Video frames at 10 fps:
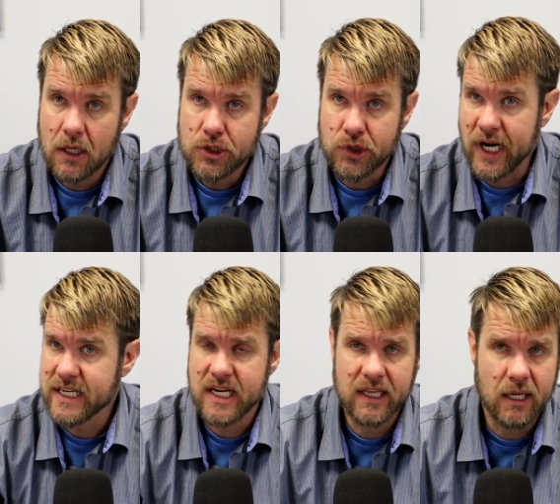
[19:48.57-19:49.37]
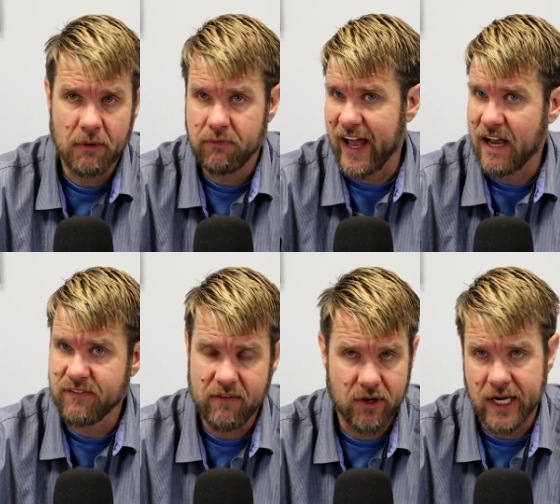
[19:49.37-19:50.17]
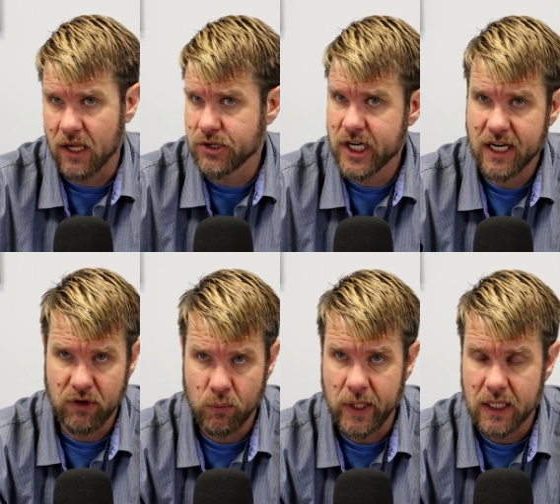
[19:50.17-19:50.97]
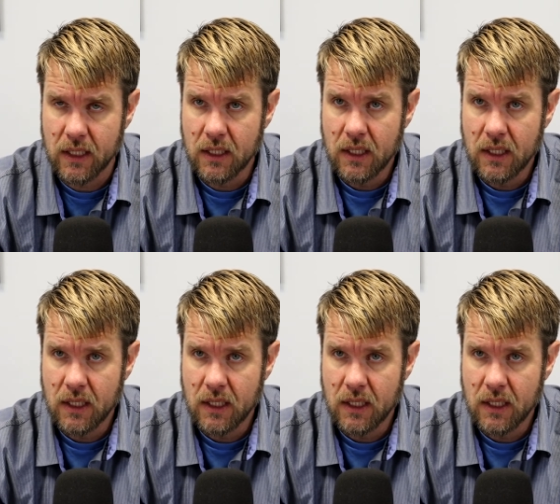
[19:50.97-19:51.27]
So you're not sending them a flat $500 check every week.